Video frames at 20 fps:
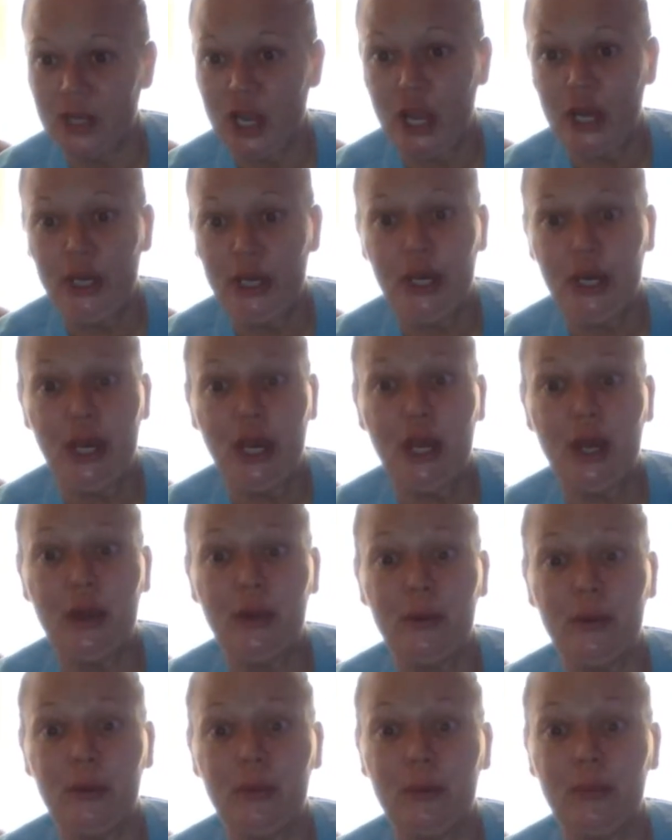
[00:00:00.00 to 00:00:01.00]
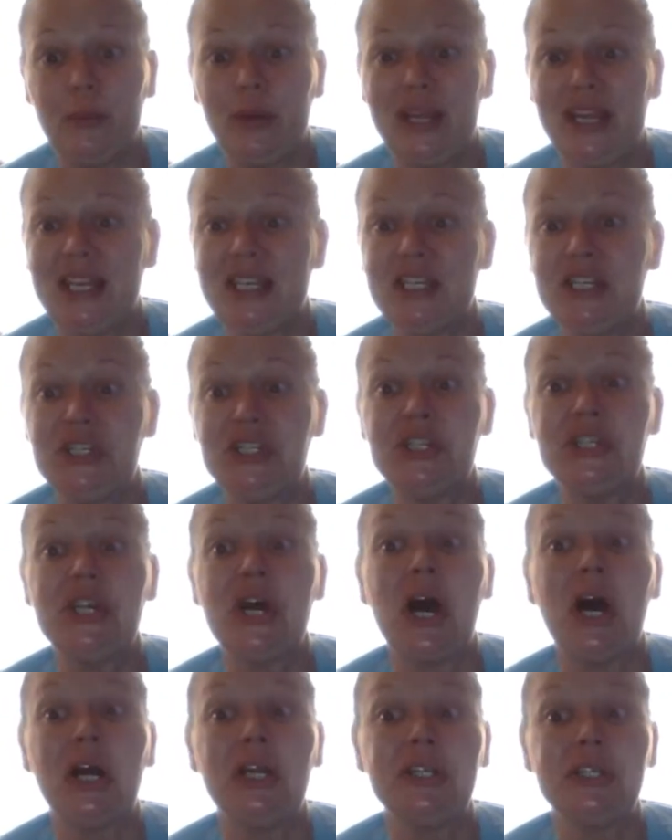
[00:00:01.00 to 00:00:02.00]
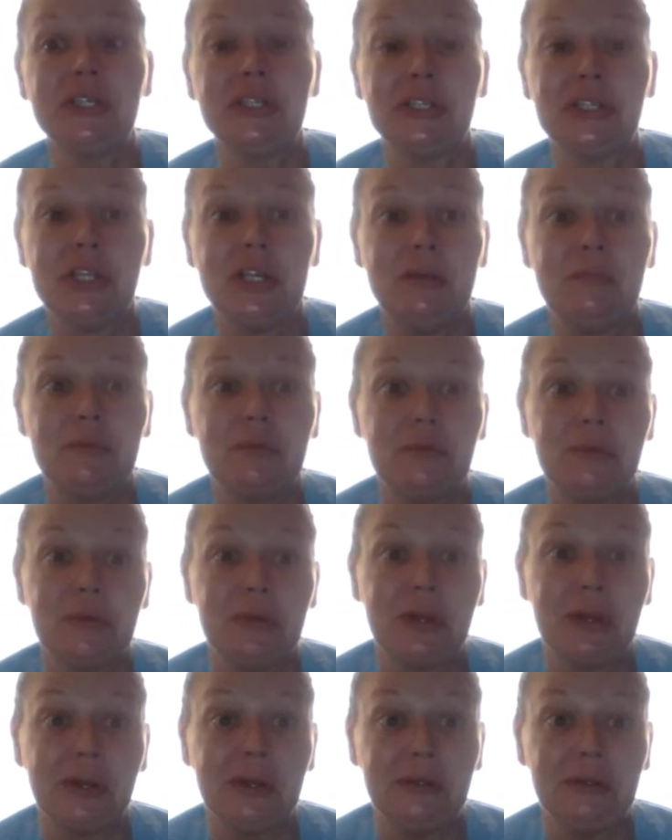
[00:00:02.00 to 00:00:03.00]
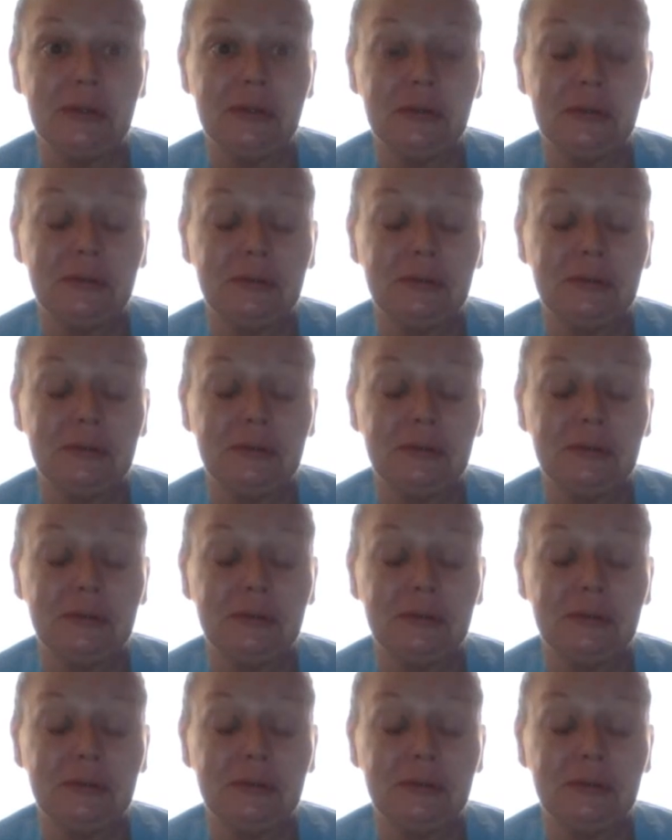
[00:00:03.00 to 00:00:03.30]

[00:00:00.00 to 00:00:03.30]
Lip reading: No, he does not sleep through the night.